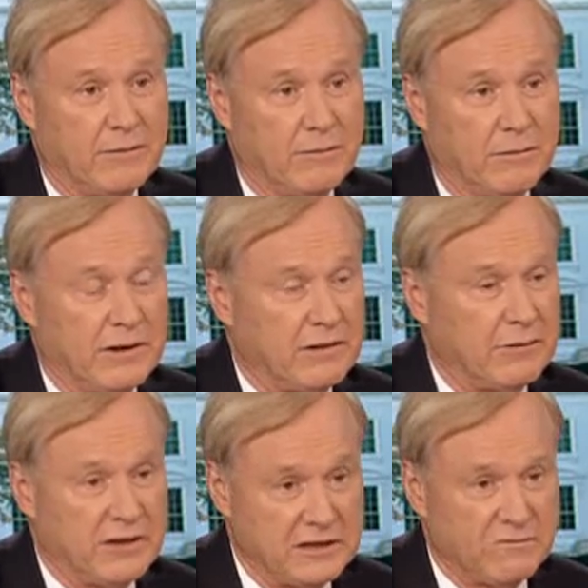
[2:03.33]
with
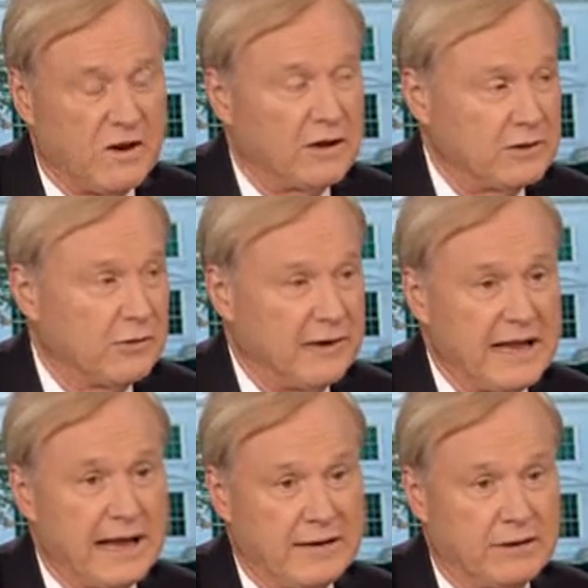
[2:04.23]
with this fella doing what he
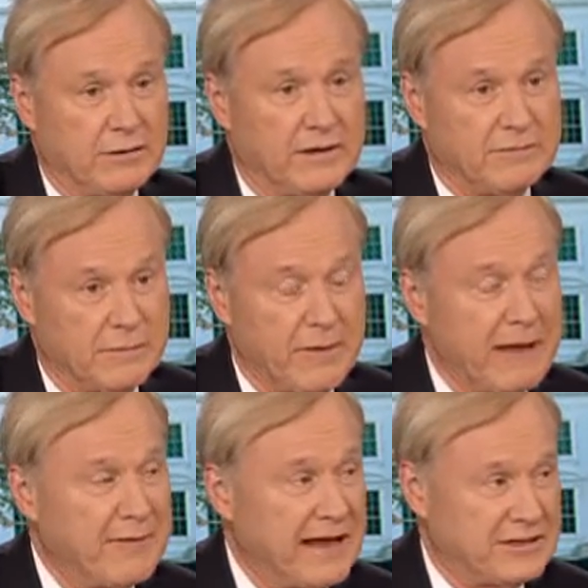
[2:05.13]
had to do, the, the mm.
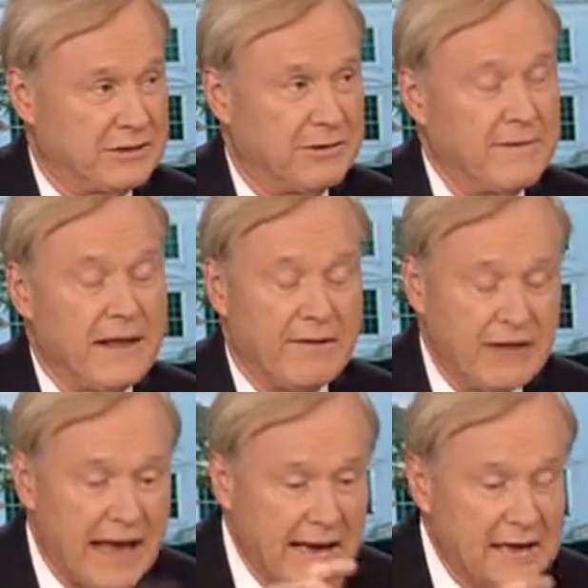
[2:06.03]
paymaster. Right. If
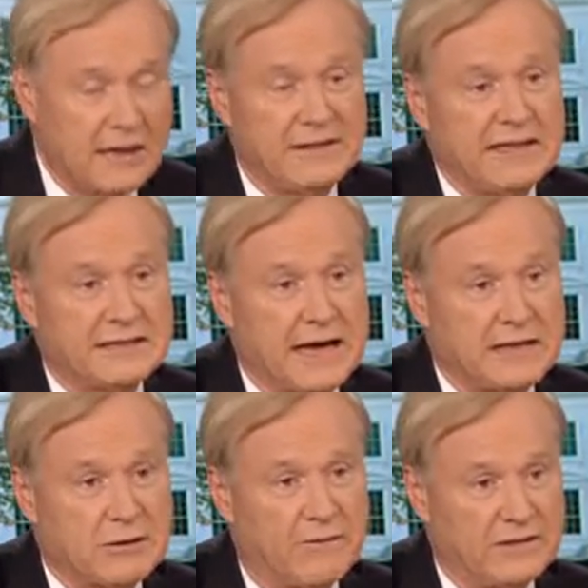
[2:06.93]
he hadn't cut these
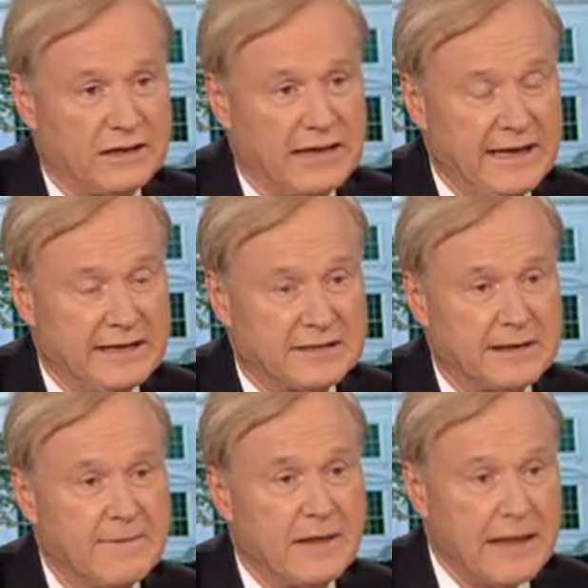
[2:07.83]
guys off at the knees,
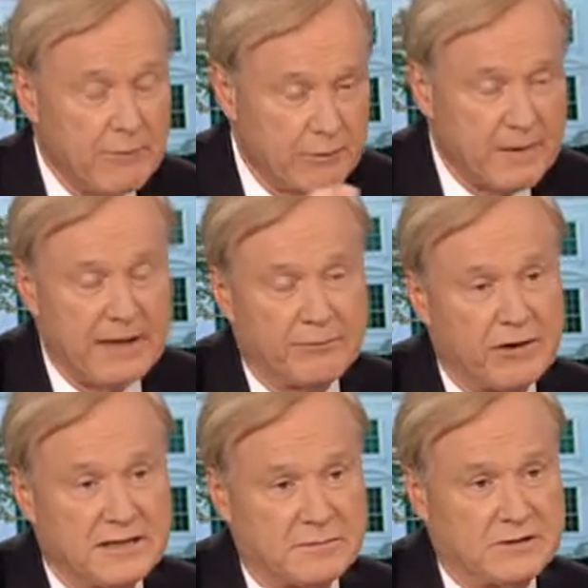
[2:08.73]
he would pay the
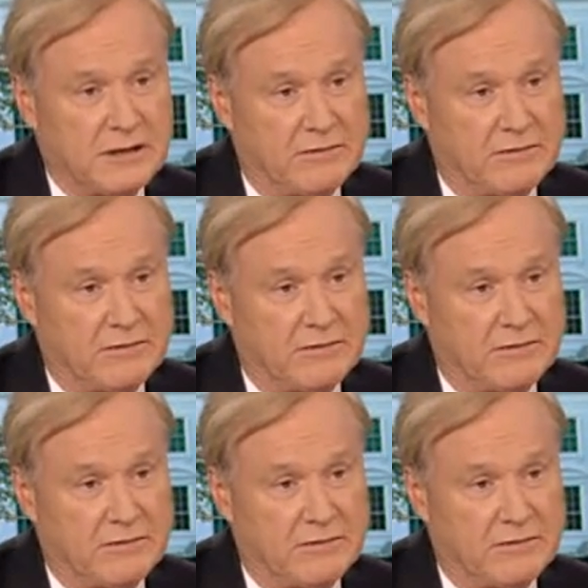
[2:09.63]
price himself.